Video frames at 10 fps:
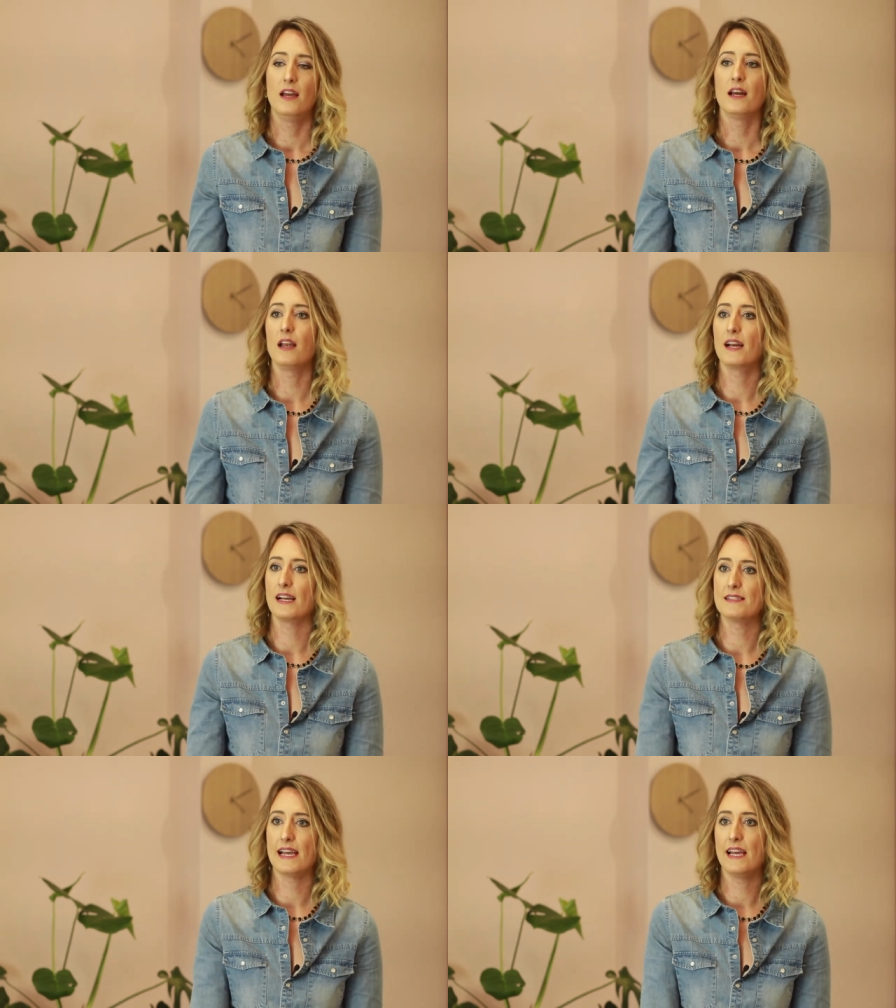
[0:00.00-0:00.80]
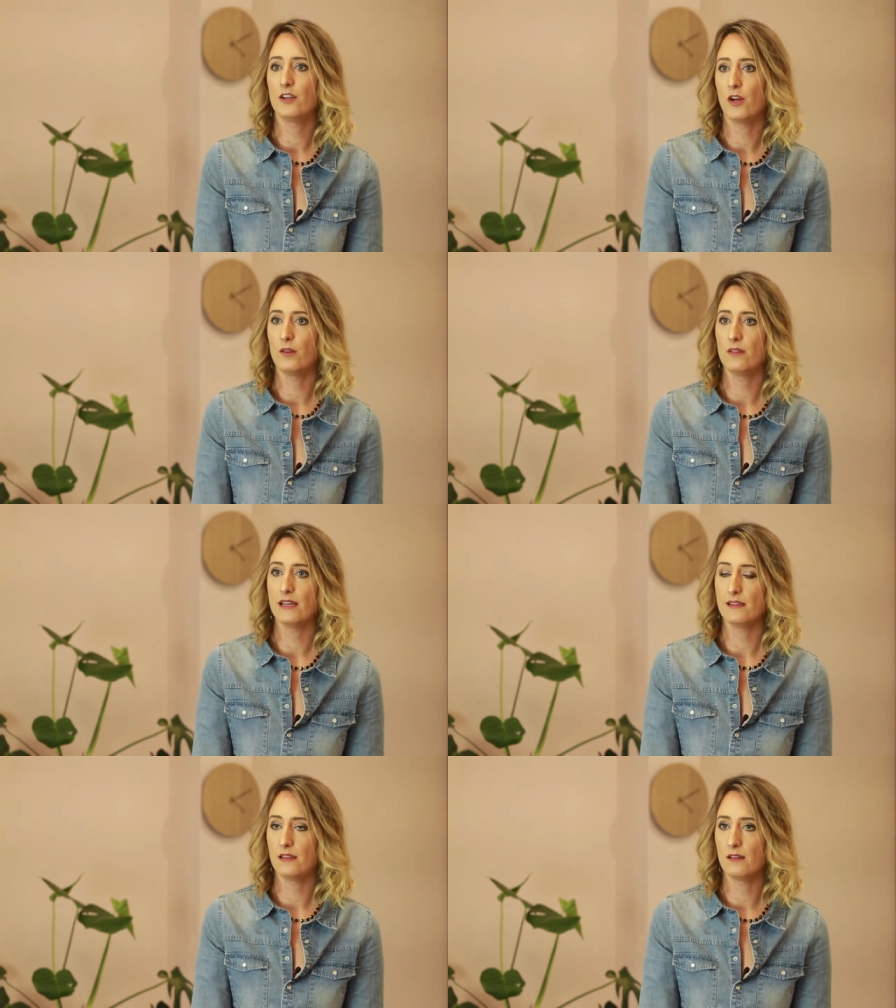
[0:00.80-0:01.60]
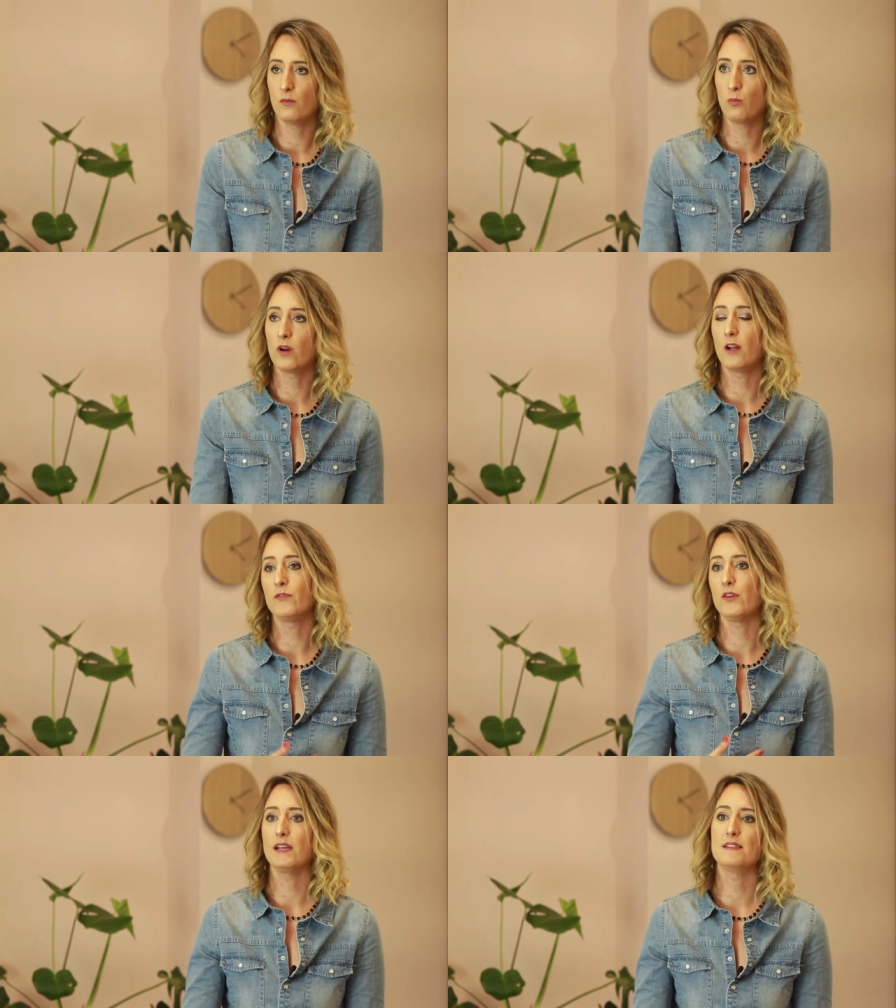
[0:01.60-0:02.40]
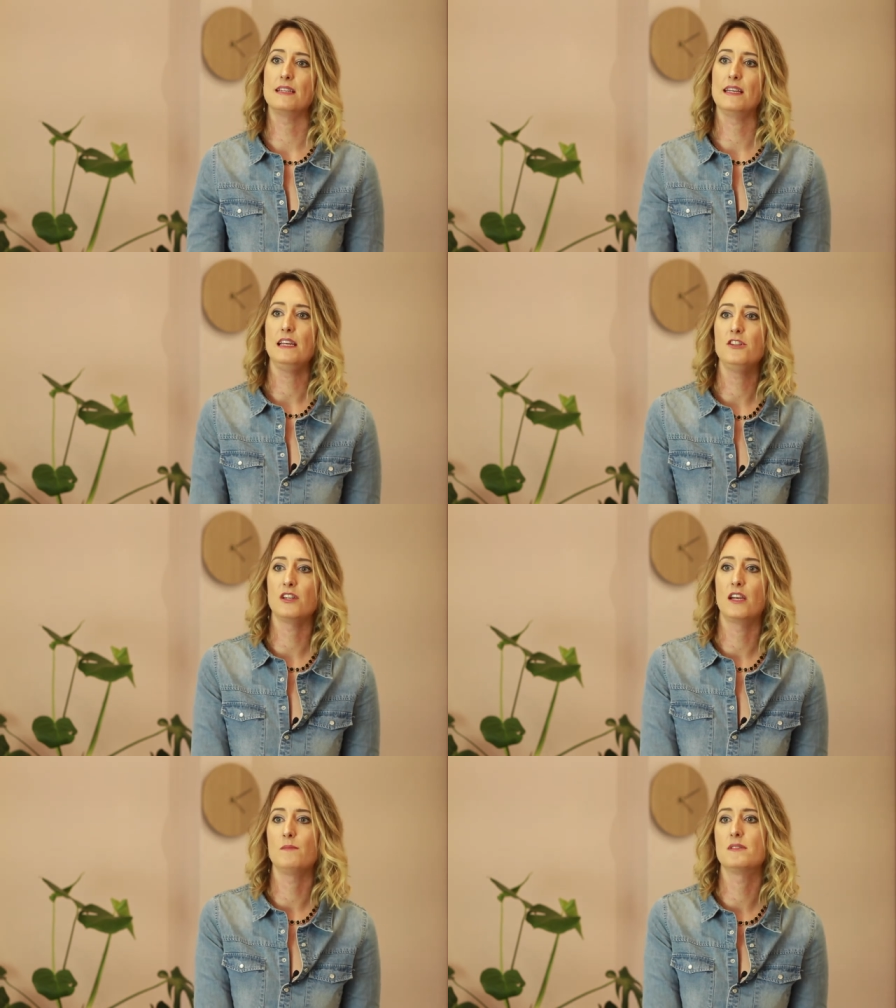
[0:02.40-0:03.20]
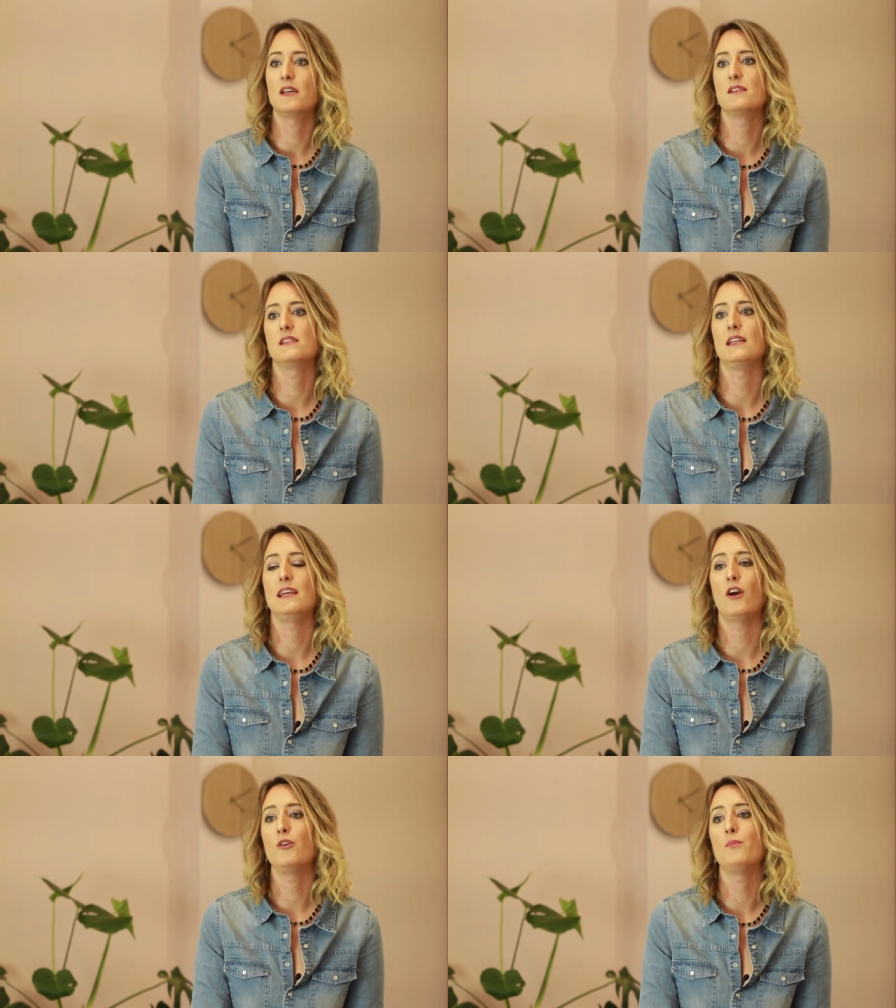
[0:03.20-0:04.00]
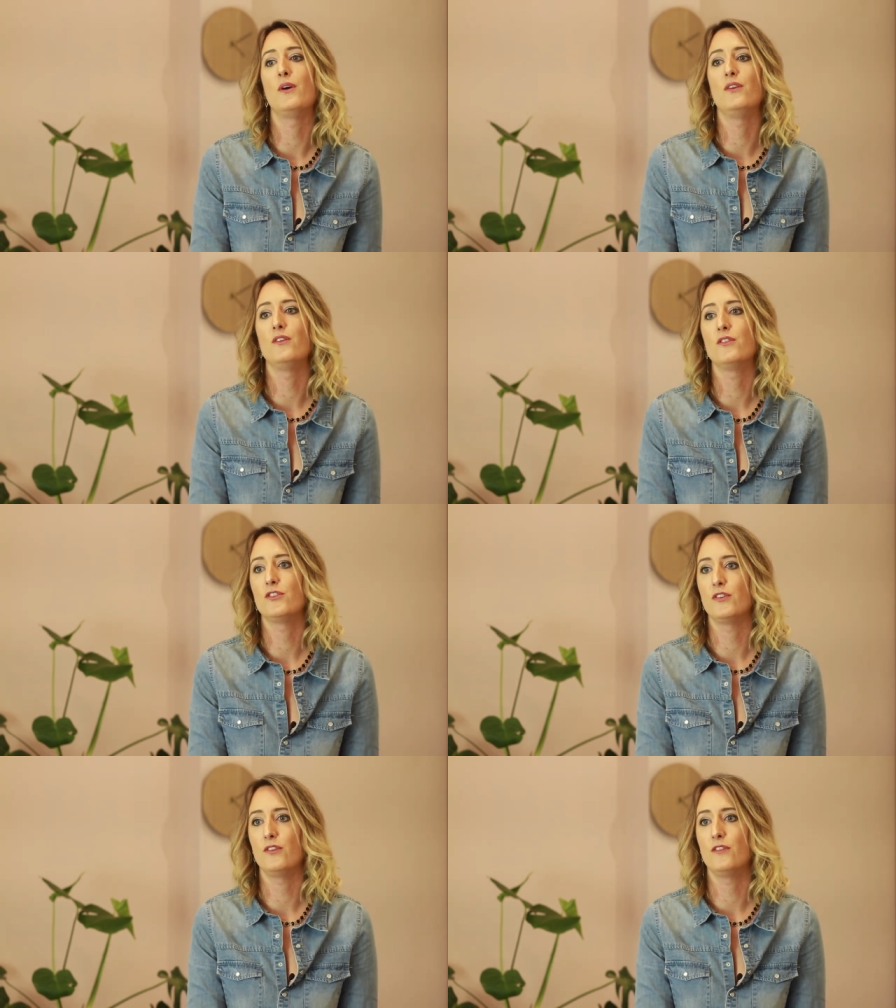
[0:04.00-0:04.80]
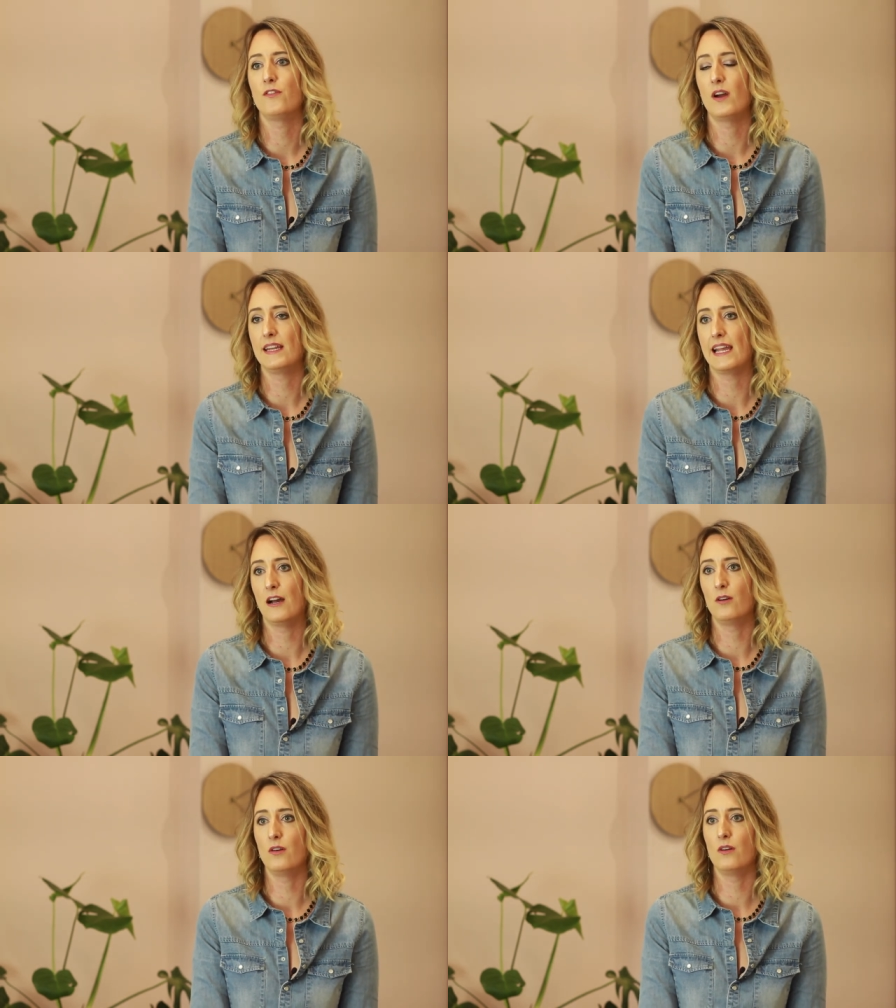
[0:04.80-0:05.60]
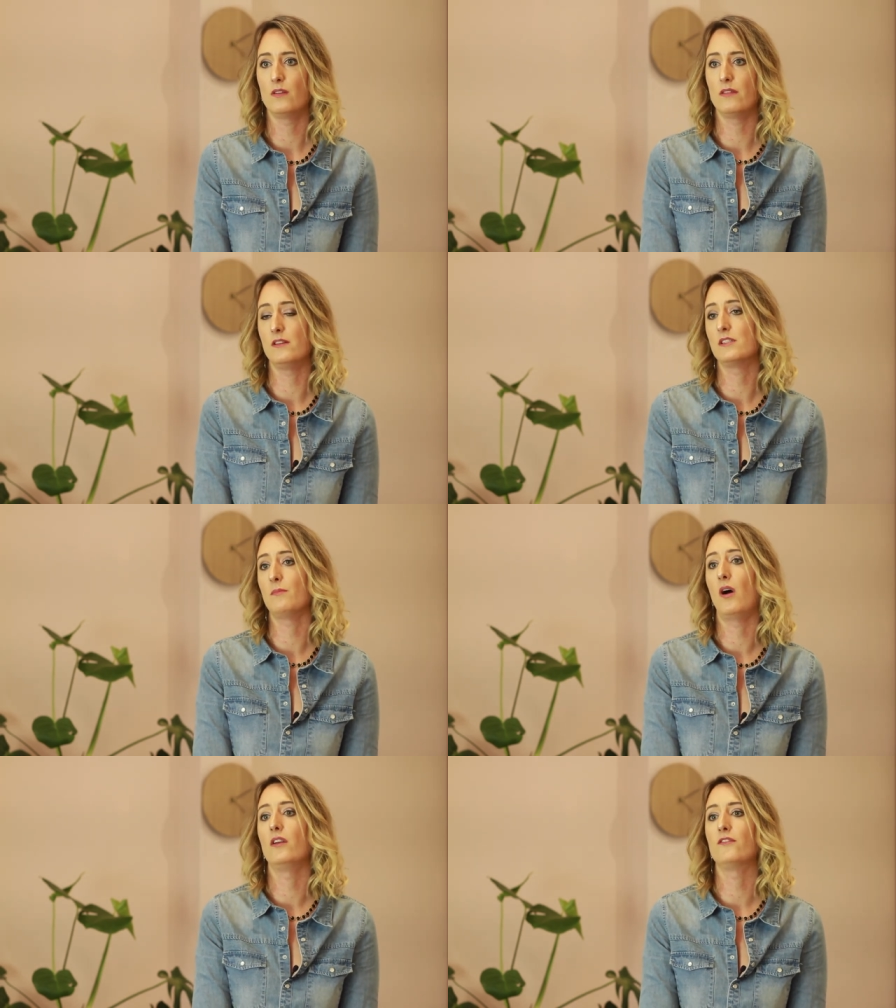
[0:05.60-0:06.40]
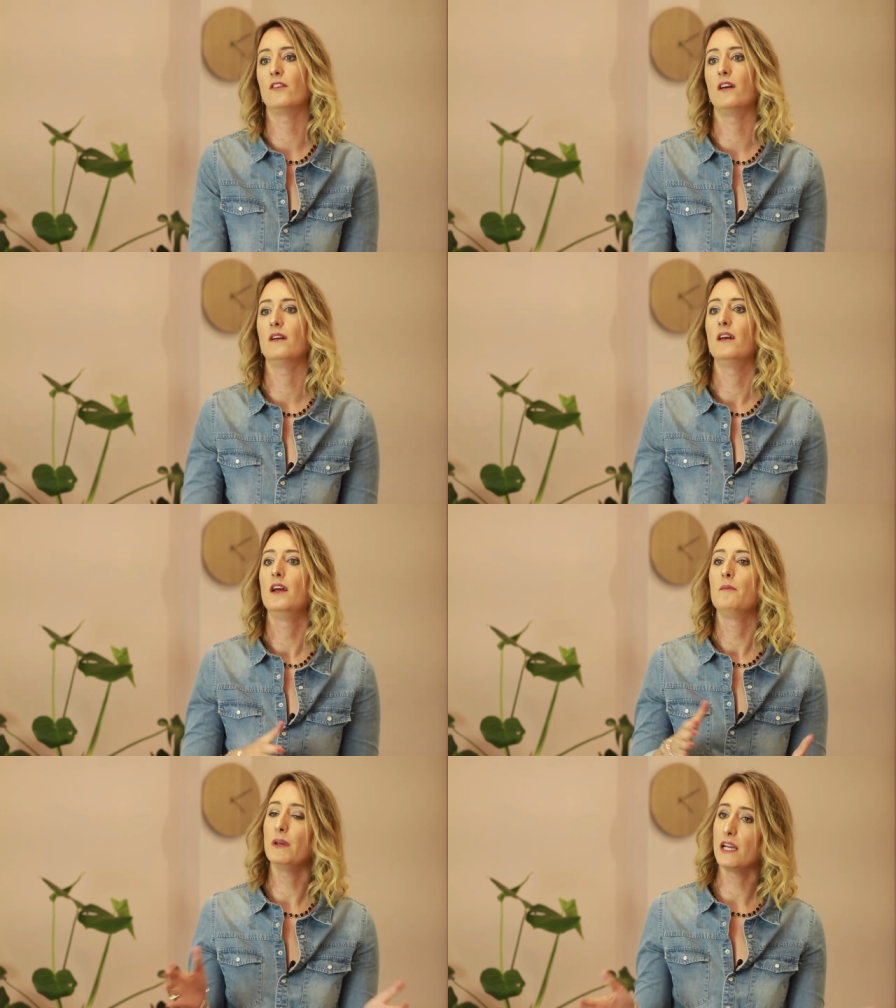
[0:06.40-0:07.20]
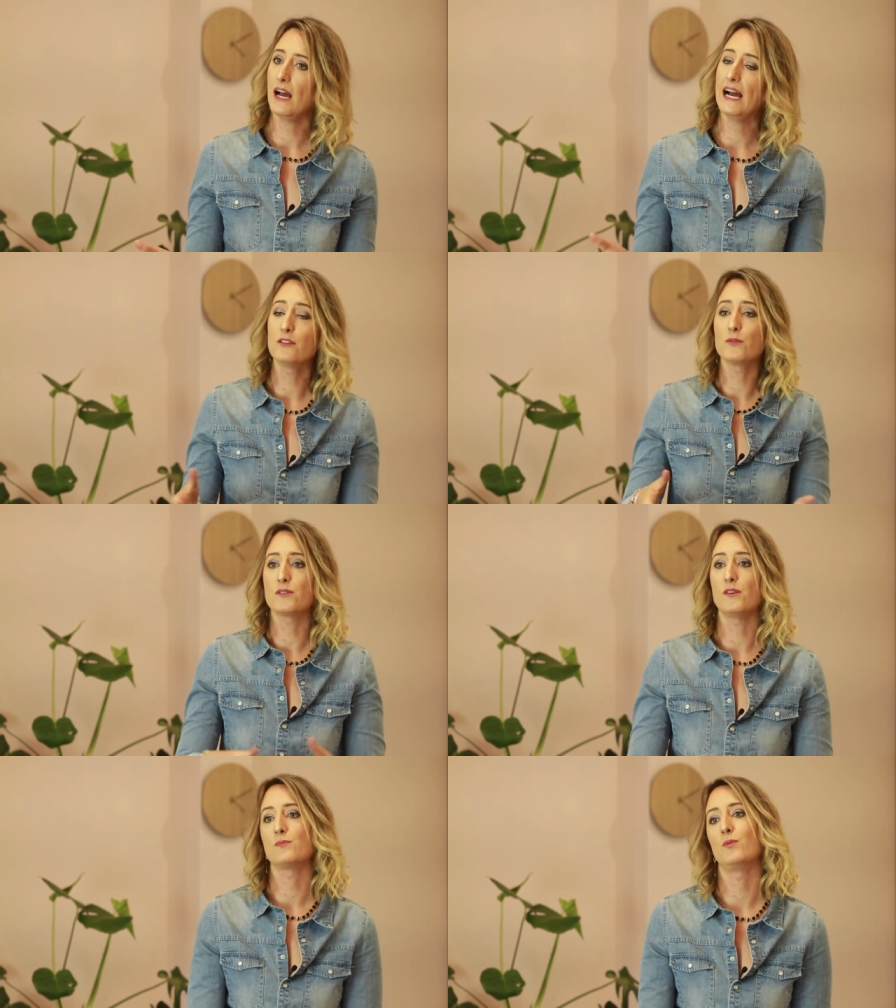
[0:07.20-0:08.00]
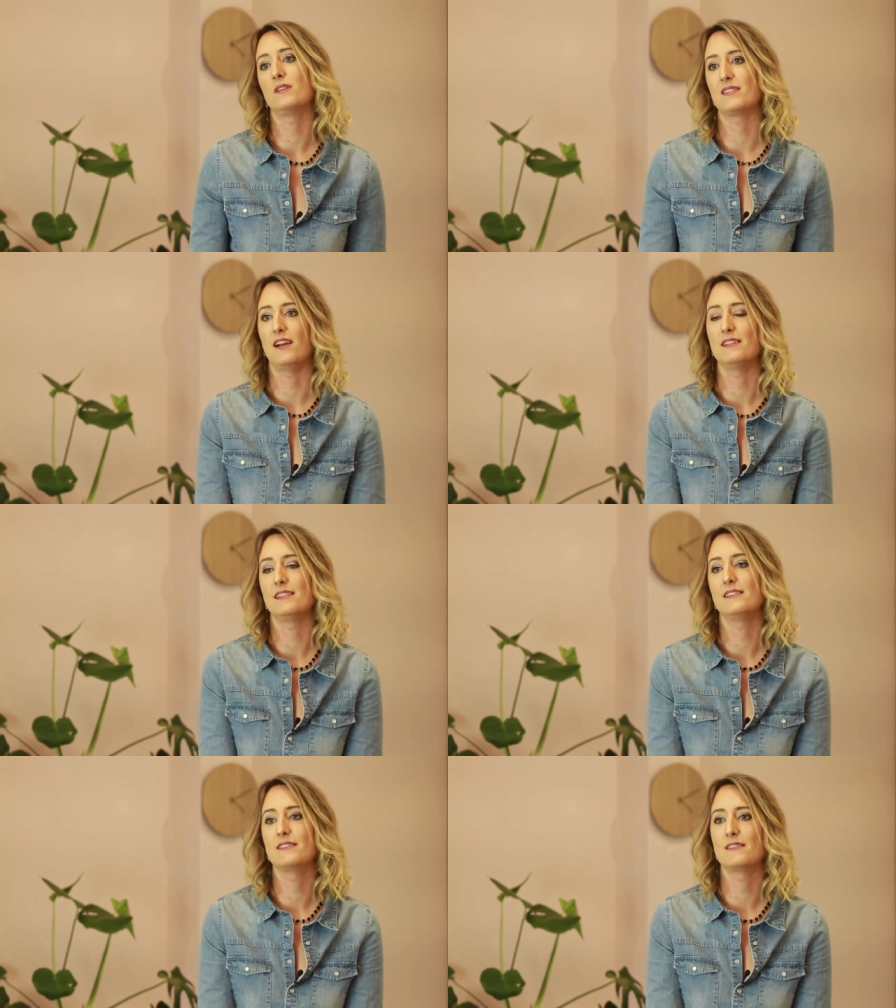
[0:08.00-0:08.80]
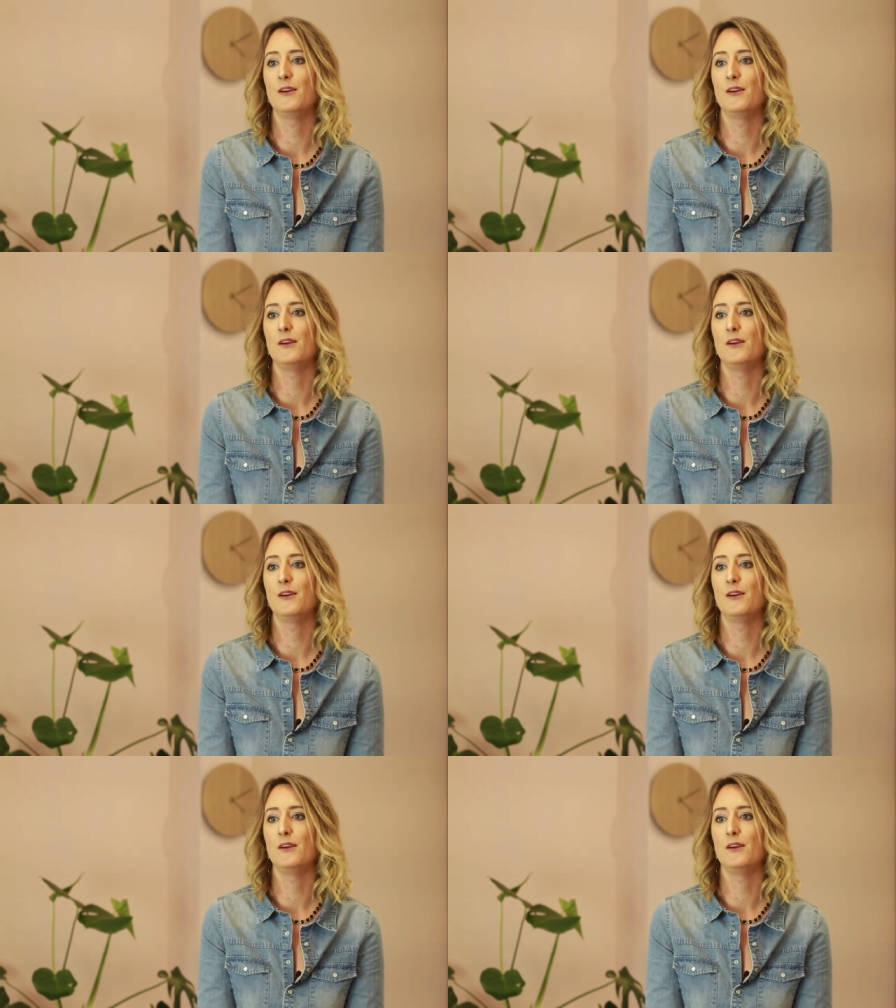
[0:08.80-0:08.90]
like I say, I know that what I'm doing is a niche, and I'm certainly open to finding out the demand for bigger and also smaller sizes. So,